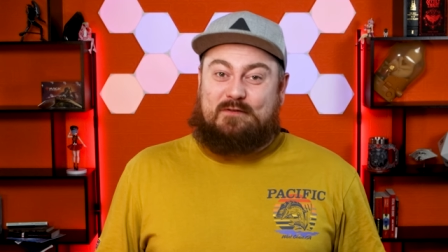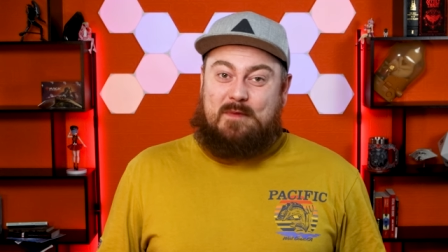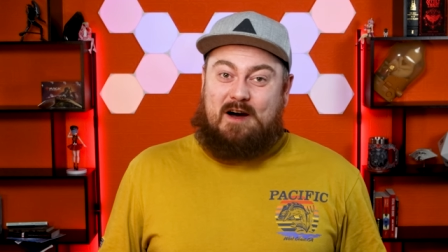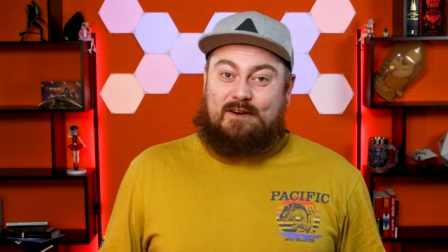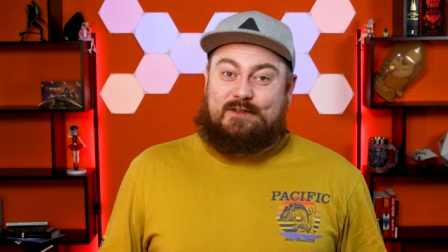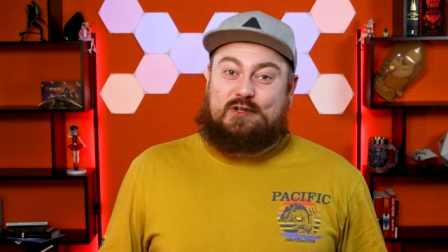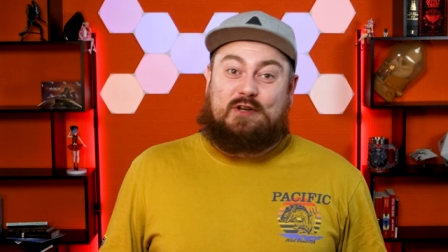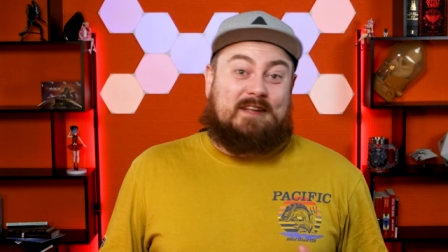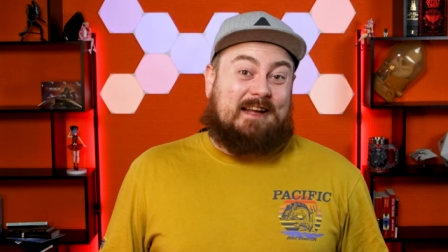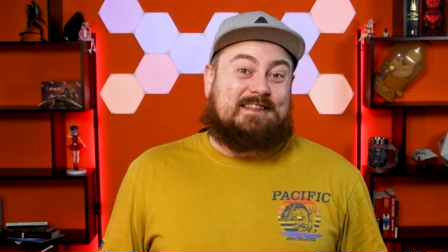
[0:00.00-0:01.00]
of March
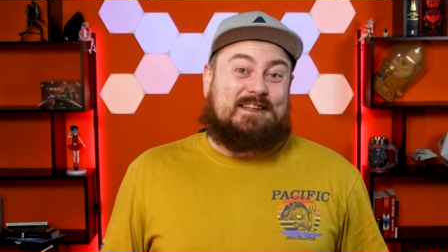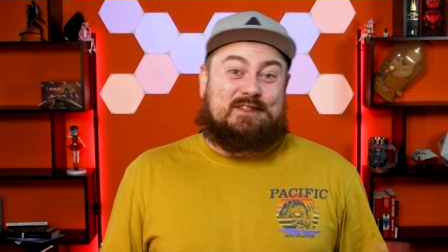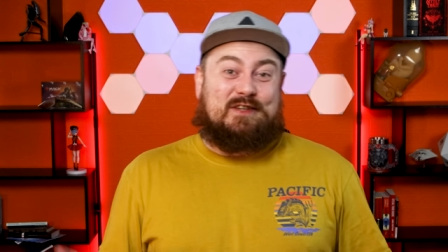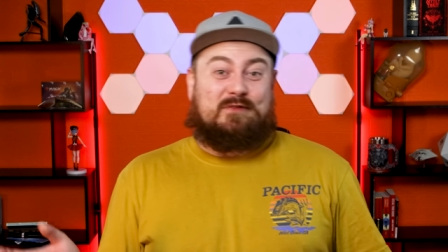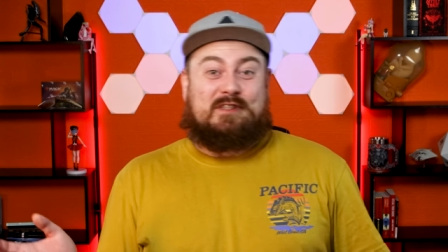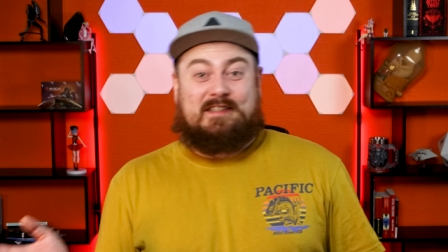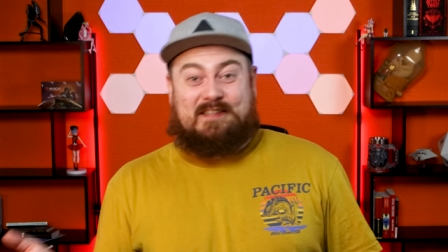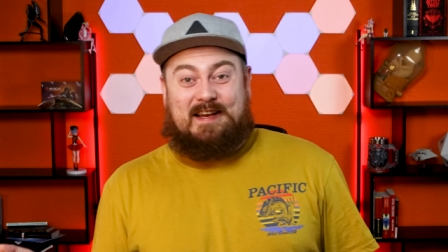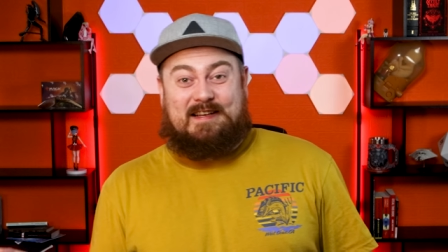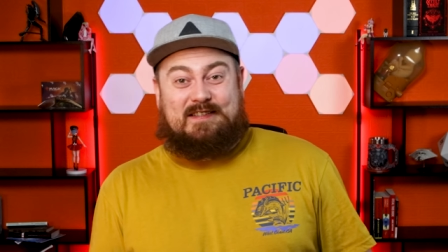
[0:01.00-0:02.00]

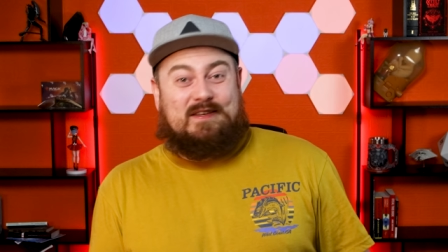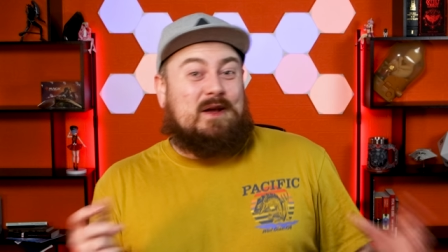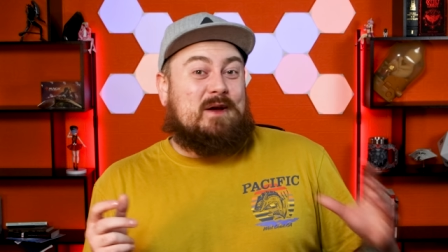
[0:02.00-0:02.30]
1976,